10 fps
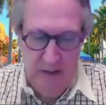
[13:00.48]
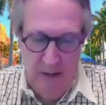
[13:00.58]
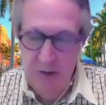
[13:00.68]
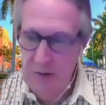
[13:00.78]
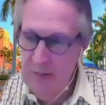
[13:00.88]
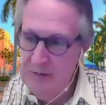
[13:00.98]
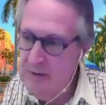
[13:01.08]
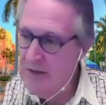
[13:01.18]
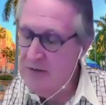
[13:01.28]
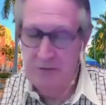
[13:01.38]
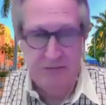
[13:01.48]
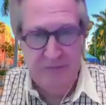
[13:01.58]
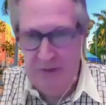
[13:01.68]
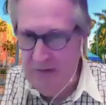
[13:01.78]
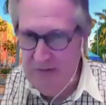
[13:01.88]
our dermatologists are
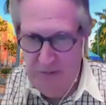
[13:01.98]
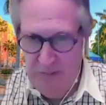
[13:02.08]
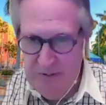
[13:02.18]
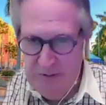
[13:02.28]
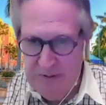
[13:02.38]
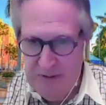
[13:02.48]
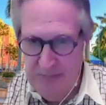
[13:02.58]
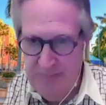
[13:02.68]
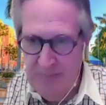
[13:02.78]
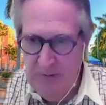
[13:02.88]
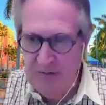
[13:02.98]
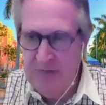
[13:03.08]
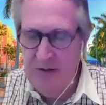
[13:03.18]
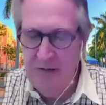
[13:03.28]
very, very busy, nothing